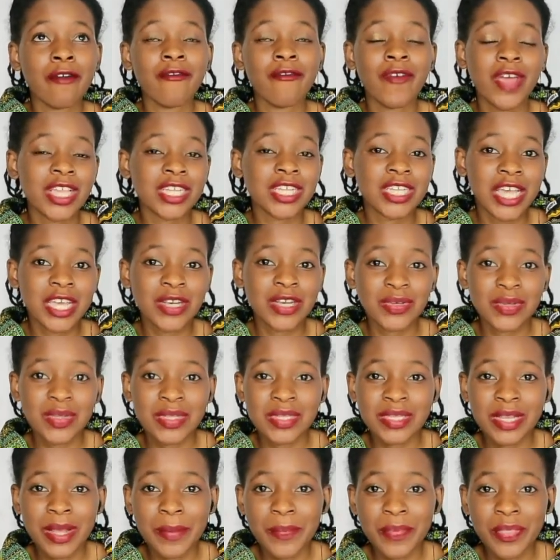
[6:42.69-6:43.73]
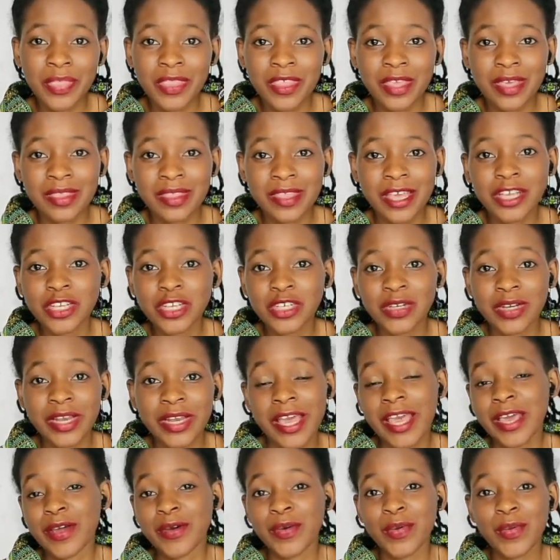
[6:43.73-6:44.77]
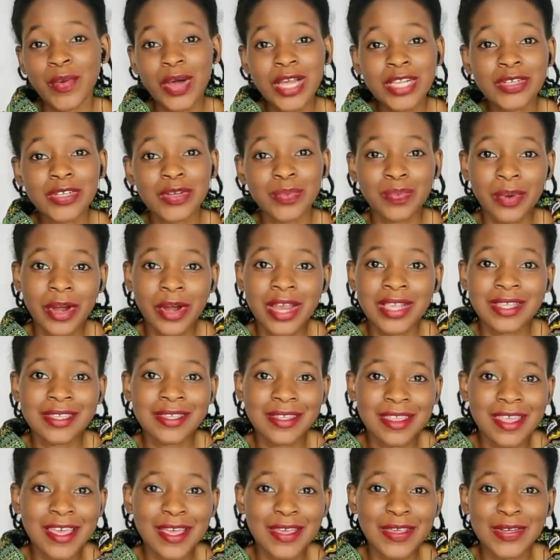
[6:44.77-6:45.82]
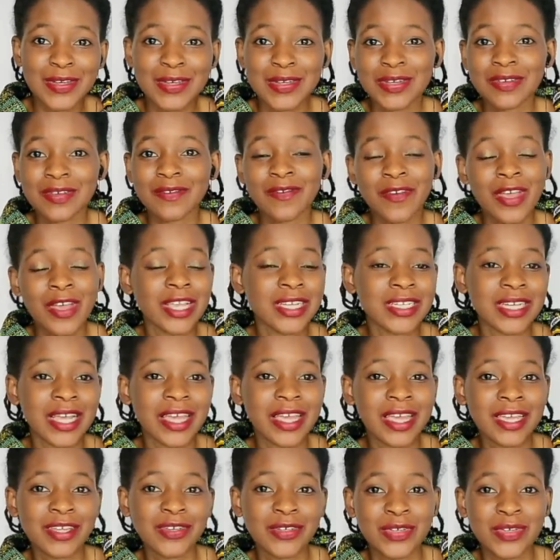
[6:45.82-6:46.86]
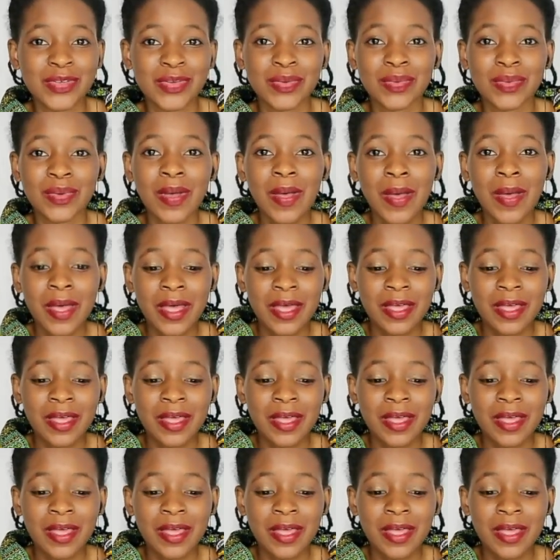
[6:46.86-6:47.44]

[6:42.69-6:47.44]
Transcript: venture into something that you like or what your parents think you should venture into